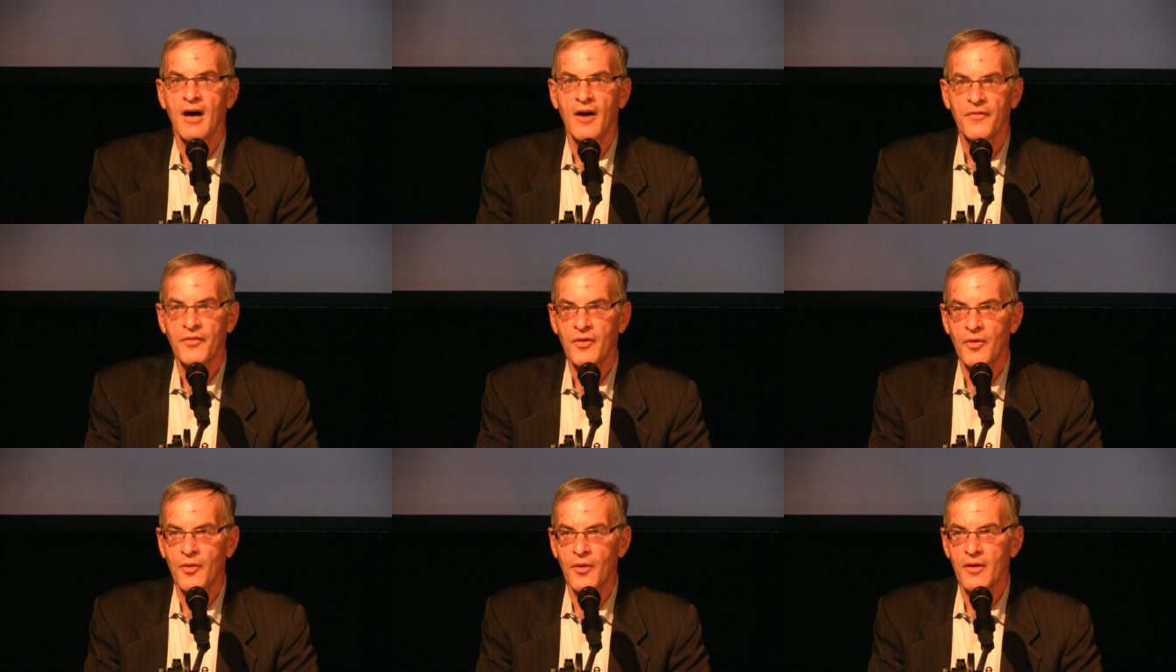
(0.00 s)
of
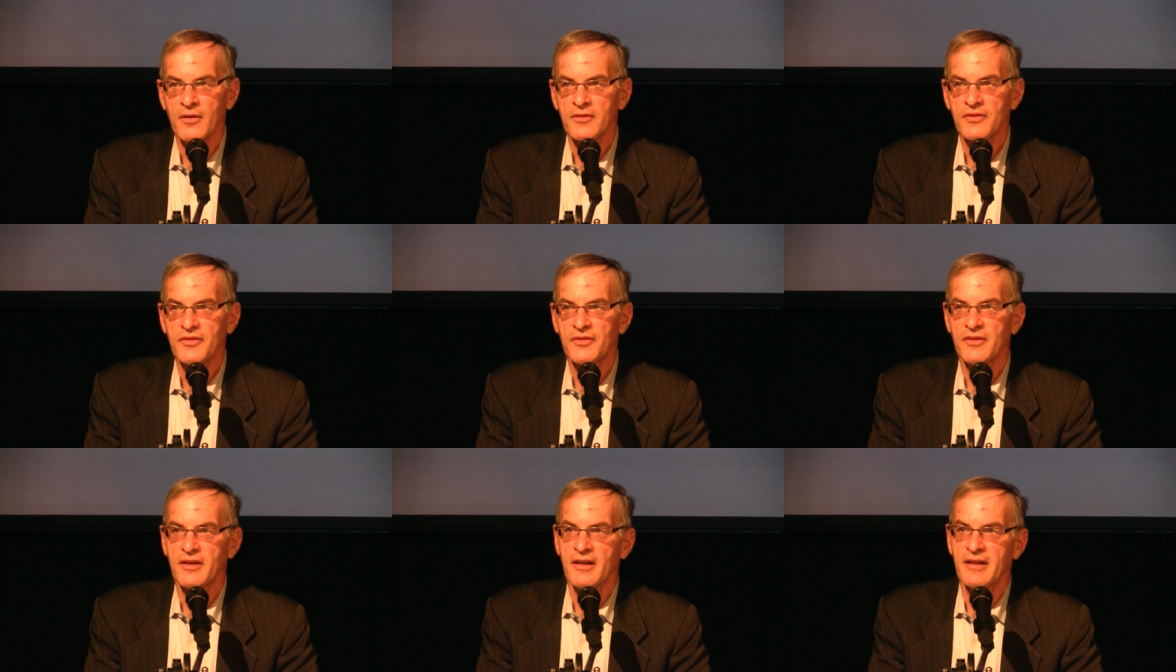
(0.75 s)

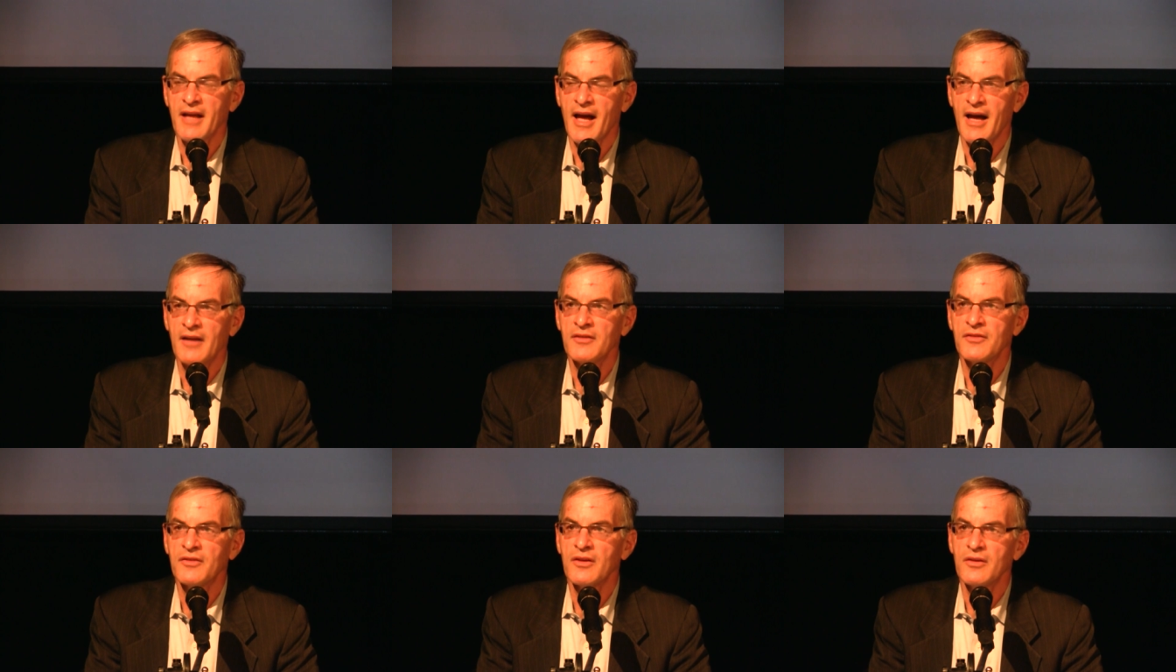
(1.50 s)
course it
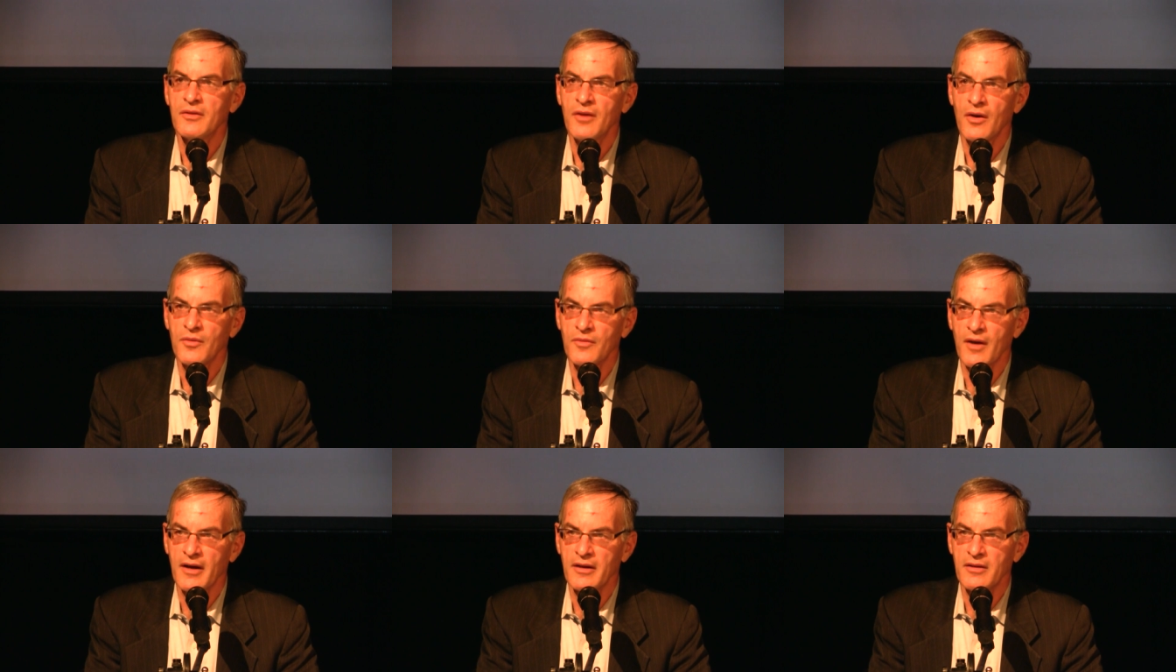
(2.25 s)
has no
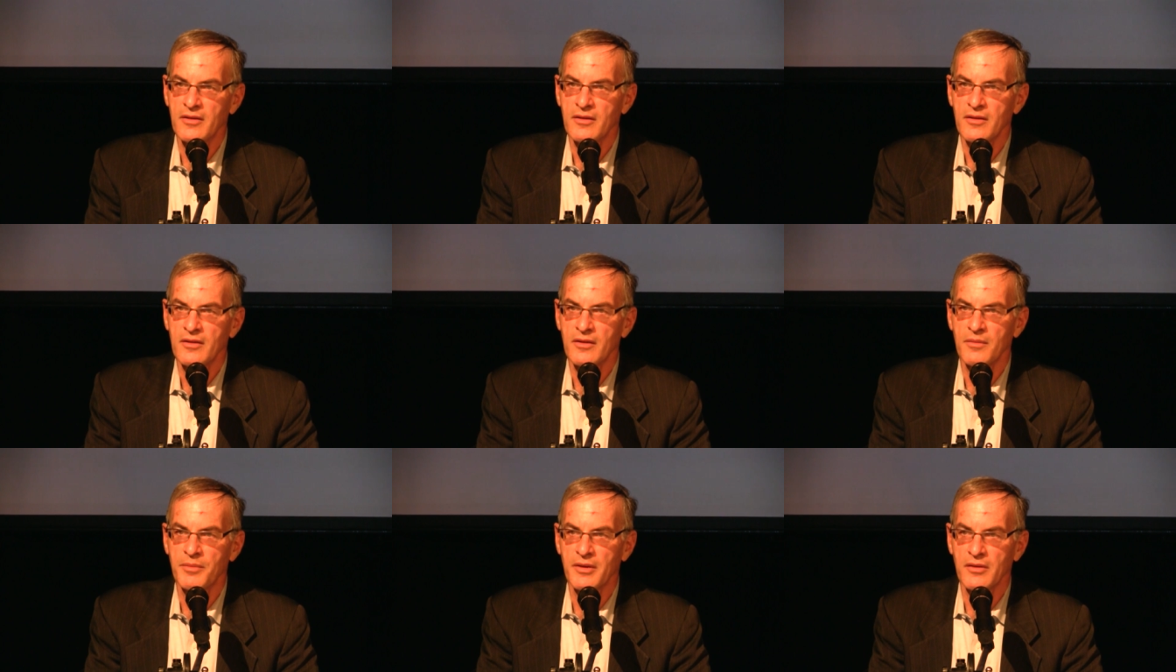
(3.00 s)
right
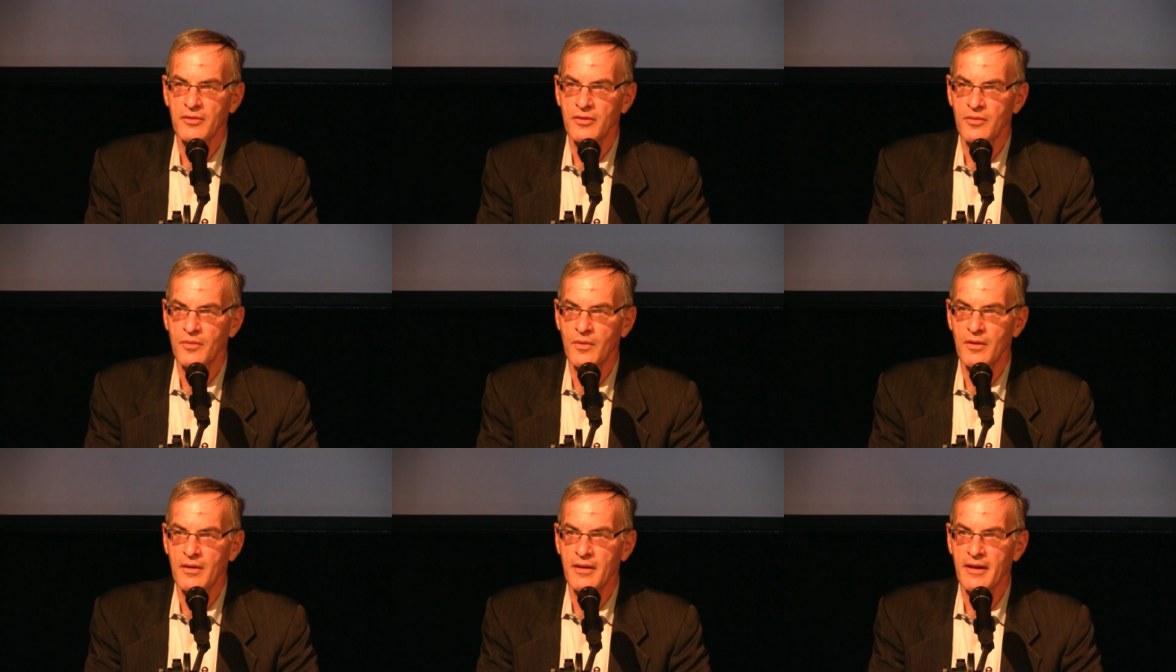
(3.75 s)
to build a
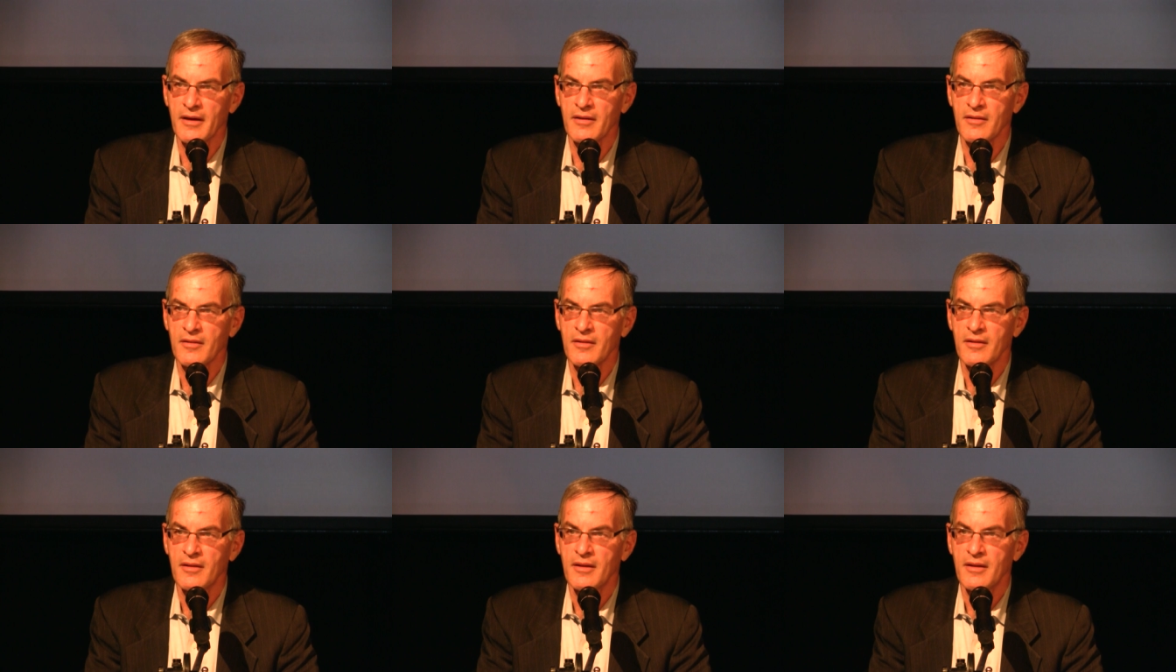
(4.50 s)
wall there.